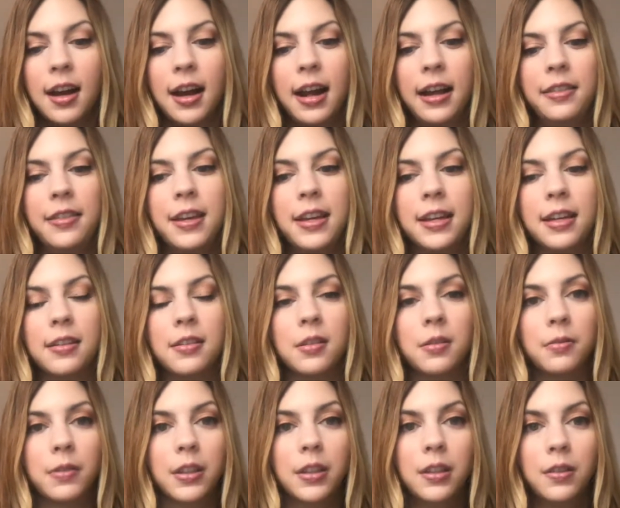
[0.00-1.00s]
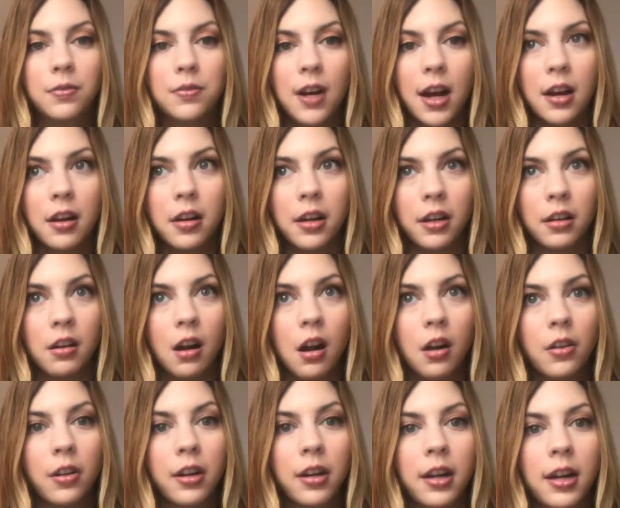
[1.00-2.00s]
I think it is a really flattering
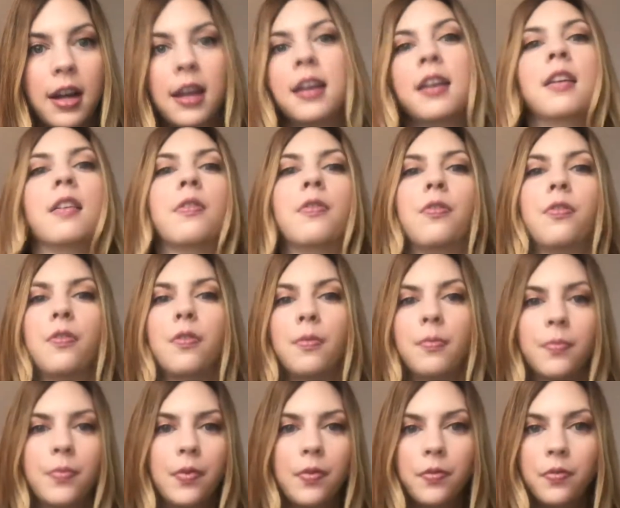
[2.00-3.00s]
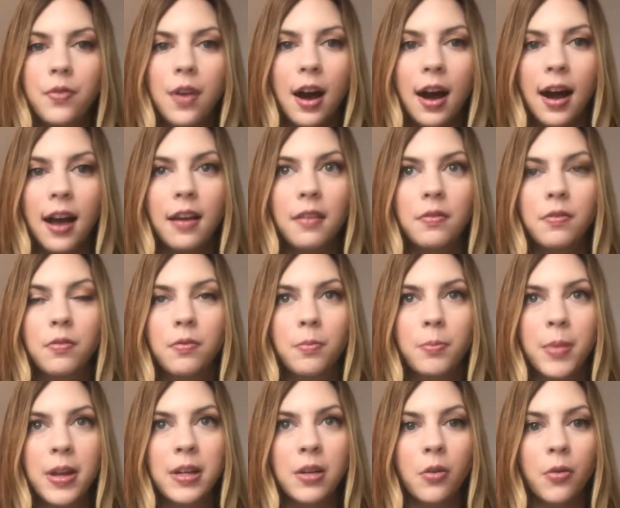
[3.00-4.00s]
color, and if
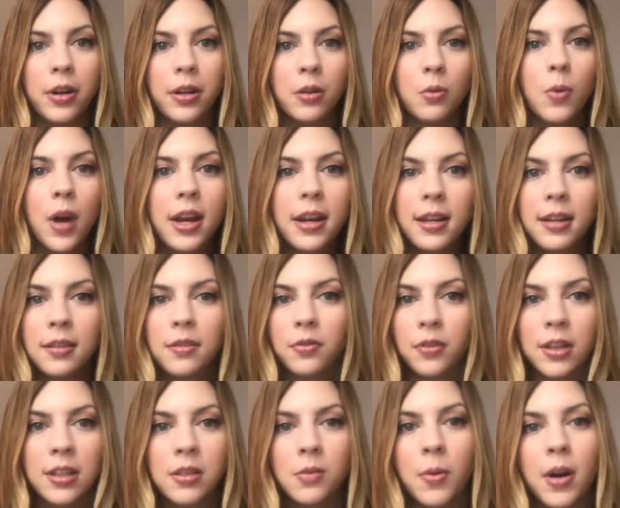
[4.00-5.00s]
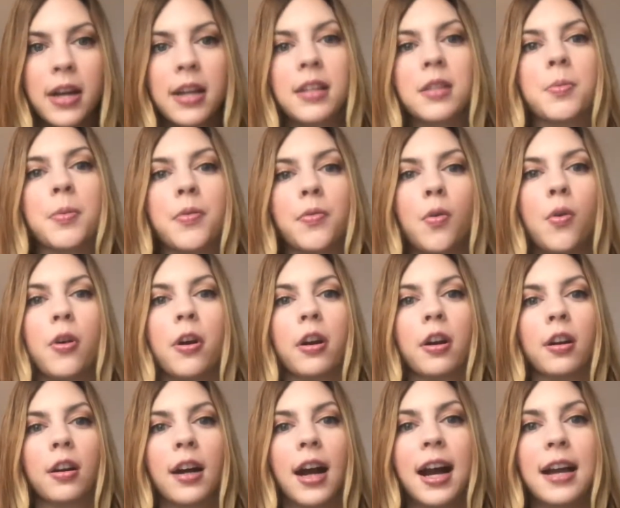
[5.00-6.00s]
I've been going to friends' weddings
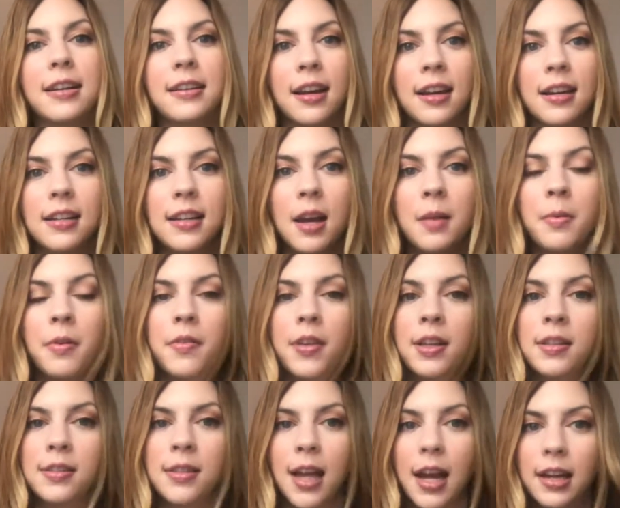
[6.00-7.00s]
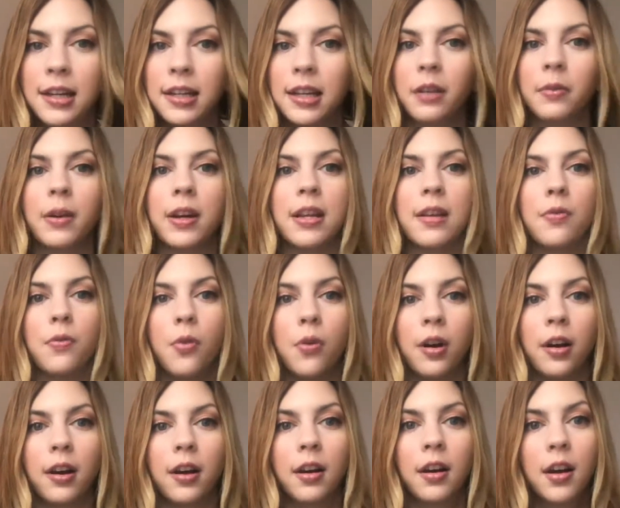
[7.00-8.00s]
before or had nighttime events I had to get ready
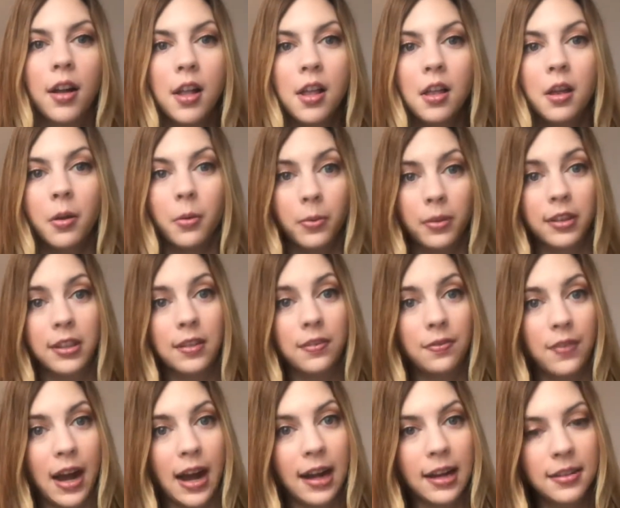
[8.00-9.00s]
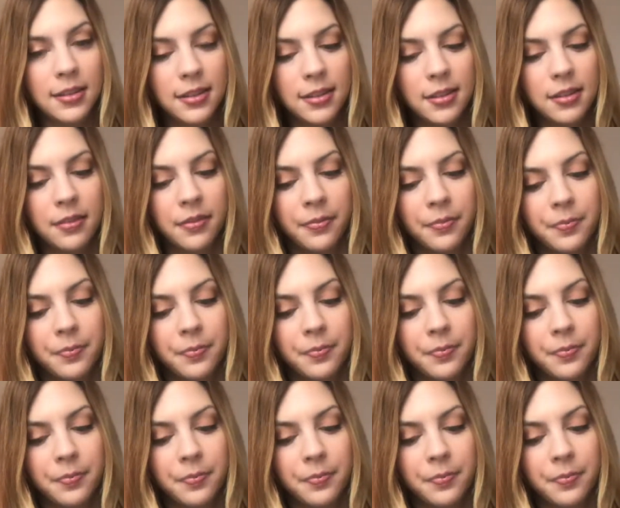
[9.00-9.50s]
for really fast,